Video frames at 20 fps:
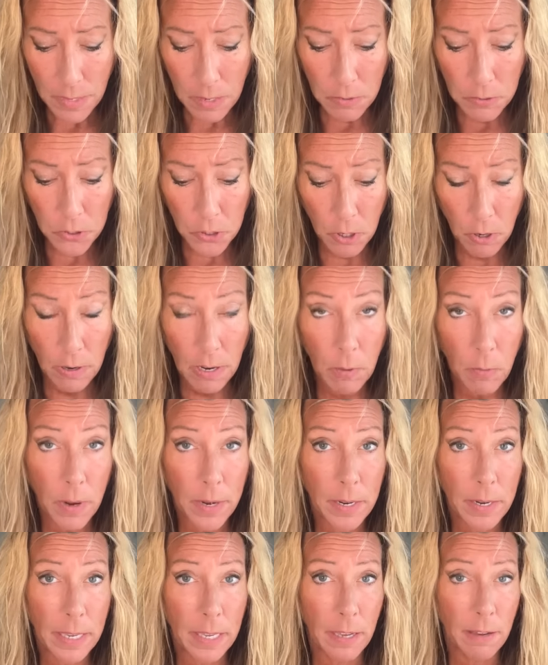So I want
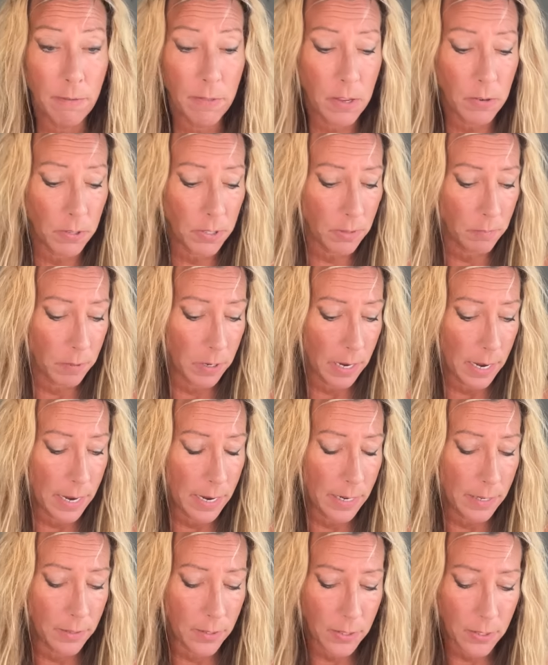to give you some
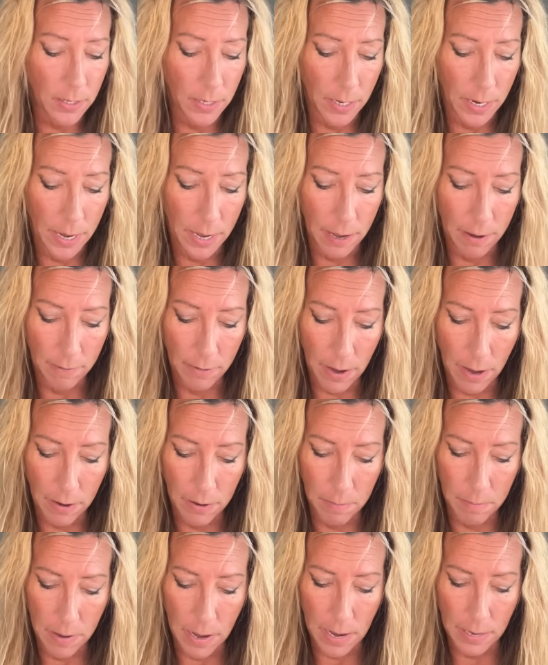guidance today of how to
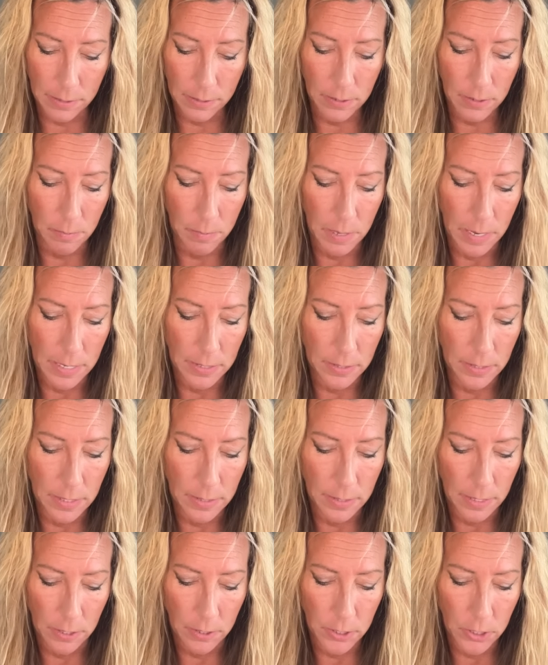maximize these
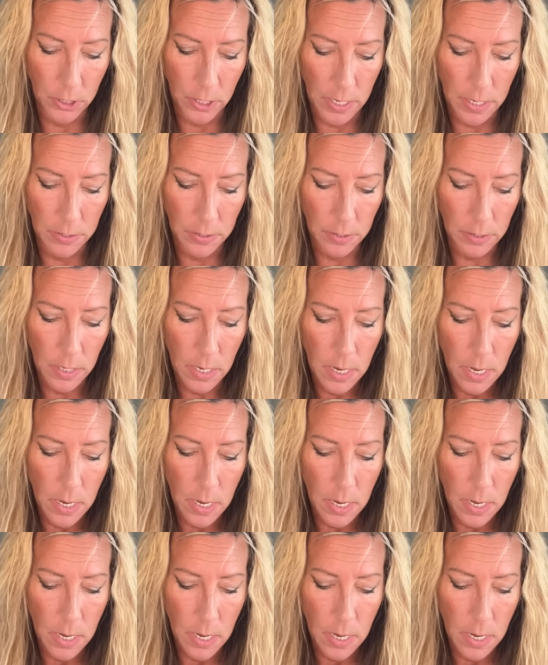energies